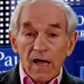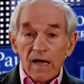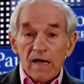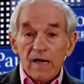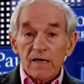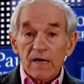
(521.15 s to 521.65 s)

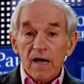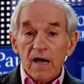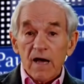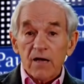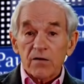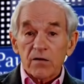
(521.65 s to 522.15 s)
and
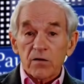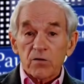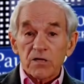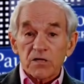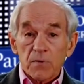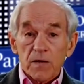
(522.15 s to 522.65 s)
they're
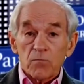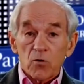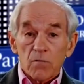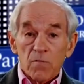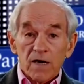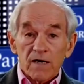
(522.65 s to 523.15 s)
going to spend
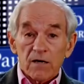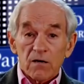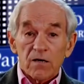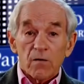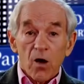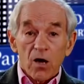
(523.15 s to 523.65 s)
more money
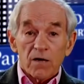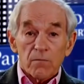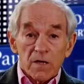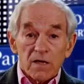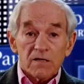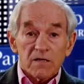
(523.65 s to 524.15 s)
on the
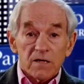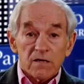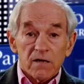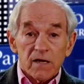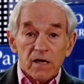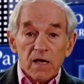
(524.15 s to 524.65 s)

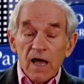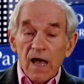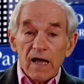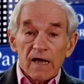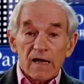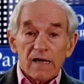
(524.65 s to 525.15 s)
military,
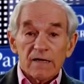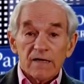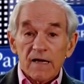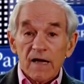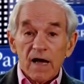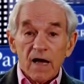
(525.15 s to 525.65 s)
and
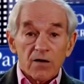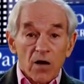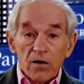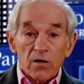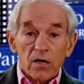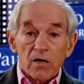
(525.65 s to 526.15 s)

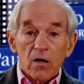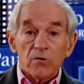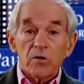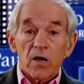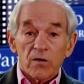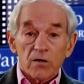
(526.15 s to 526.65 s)
not
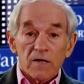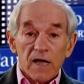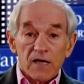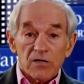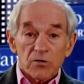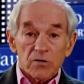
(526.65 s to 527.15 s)
on
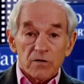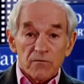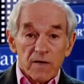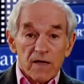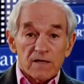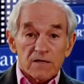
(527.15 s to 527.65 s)
national
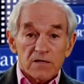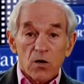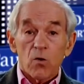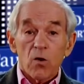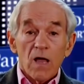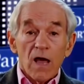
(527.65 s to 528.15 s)
defense.
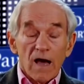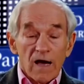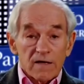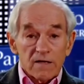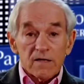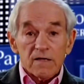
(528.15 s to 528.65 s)
So
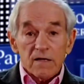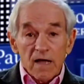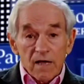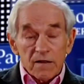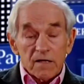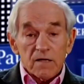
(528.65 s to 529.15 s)
I think
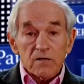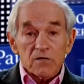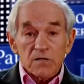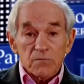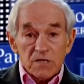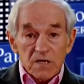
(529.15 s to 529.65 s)

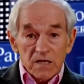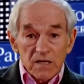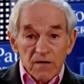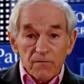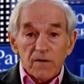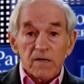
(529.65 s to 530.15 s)
there's some
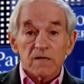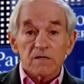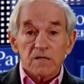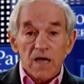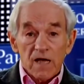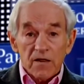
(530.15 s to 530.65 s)

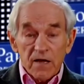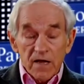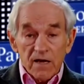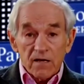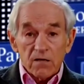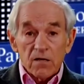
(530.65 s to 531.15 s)
significance
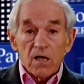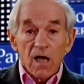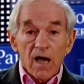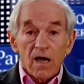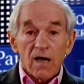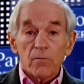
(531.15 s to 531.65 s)
there,
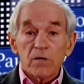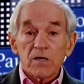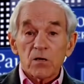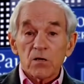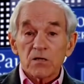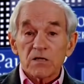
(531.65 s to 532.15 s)

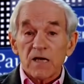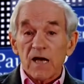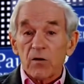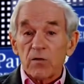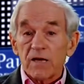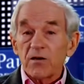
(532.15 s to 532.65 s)
because
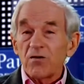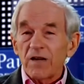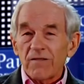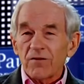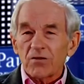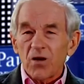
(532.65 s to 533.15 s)
they don't
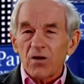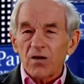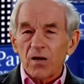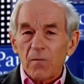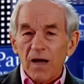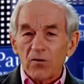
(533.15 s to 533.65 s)
ever
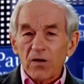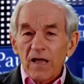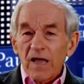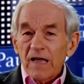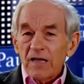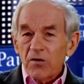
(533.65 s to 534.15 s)
talk about,
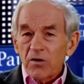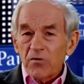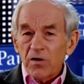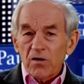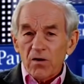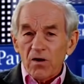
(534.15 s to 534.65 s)
you know,
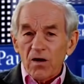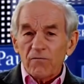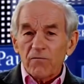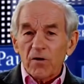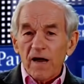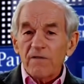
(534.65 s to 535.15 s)
there are,
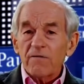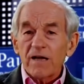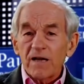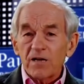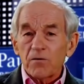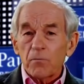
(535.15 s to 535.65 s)
for every
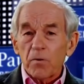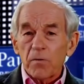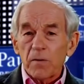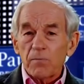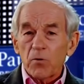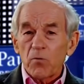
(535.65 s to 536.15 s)
100
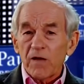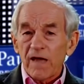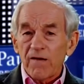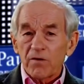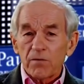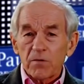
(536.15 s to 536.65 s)
people we
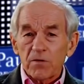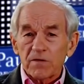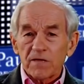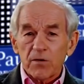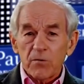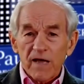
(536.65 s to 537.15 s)
have in the
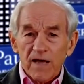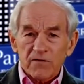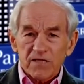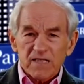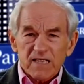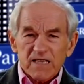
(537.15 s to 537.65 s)
military, we have
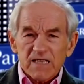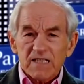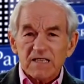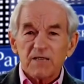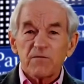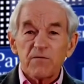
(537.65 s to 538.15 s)
60
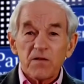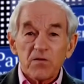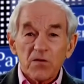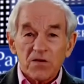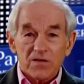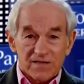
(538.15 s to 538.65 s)

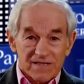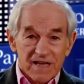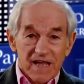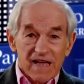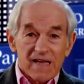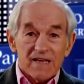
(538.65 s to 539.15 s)
civilians
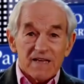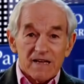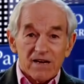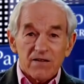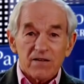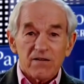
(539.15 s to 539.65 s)
in
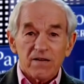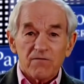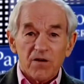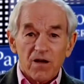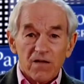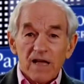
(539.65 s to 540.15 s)
there. They're
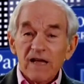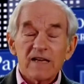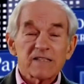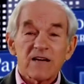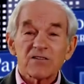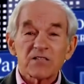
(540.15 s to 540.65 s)
involved.
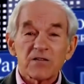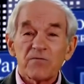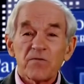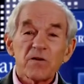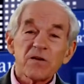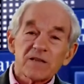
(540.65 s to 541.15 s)
And it's our
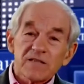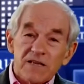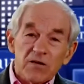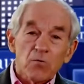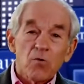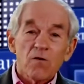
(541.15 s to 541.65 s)
civilians
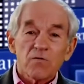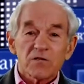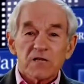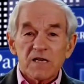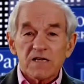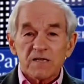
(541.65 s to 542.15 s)
that go
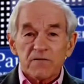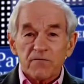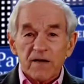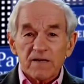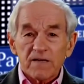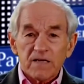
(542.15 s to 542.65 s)
overseas and
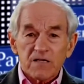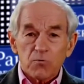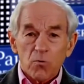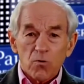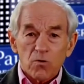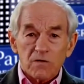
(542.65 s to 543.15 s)
fight these
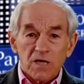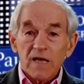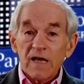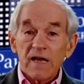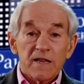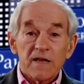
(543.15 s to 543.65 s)
wars.
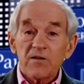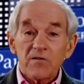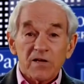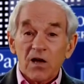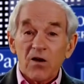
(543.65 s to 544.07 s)
And they're the